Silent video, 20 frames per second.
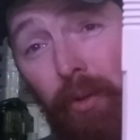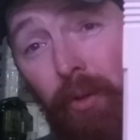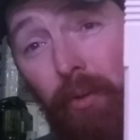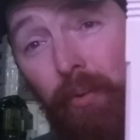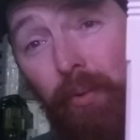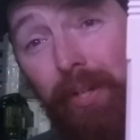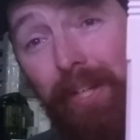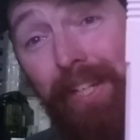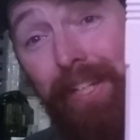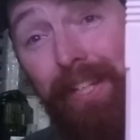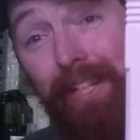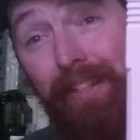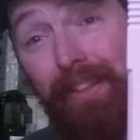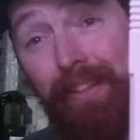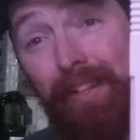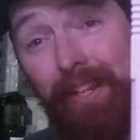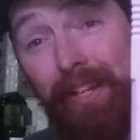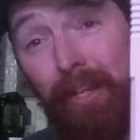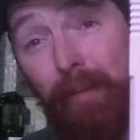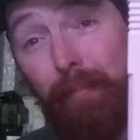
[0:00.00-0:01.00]
know
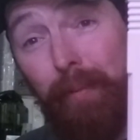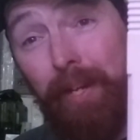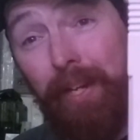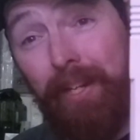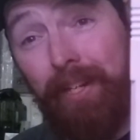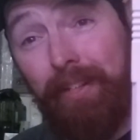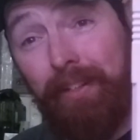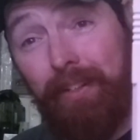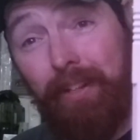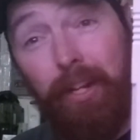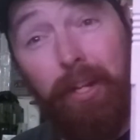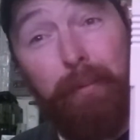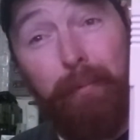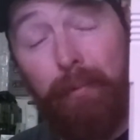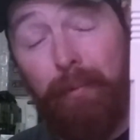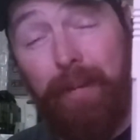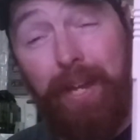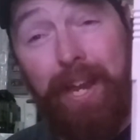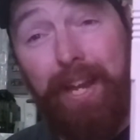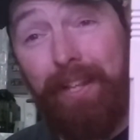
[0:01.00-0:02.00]
anything about it. Not
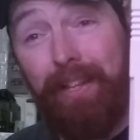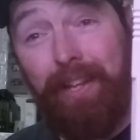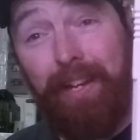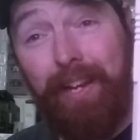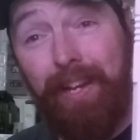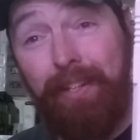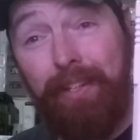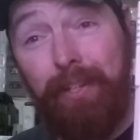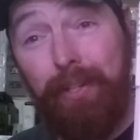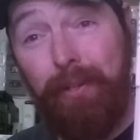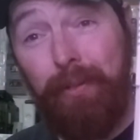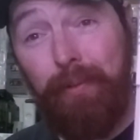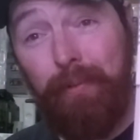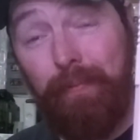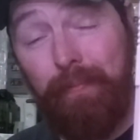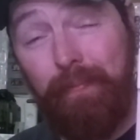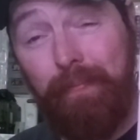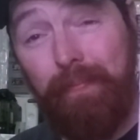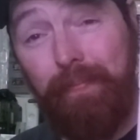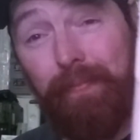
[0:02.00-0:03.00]
even going to act like I do.
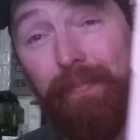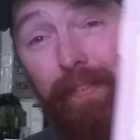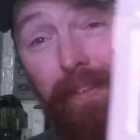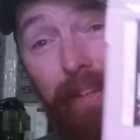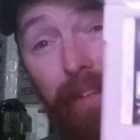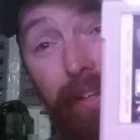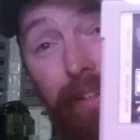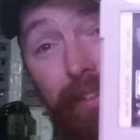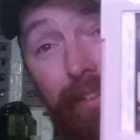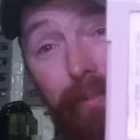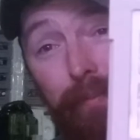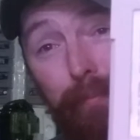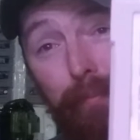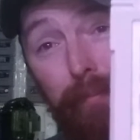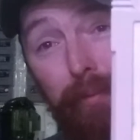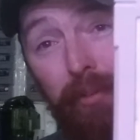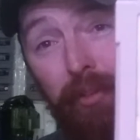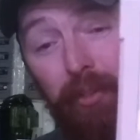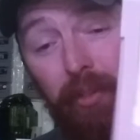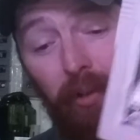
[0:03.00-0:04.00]

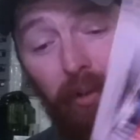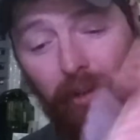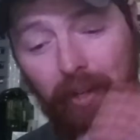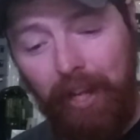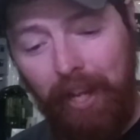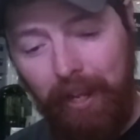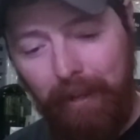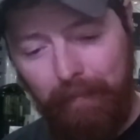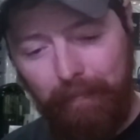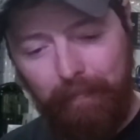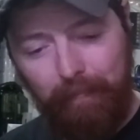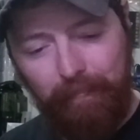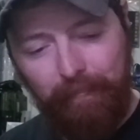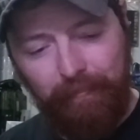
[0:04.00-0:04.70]
But Stargate.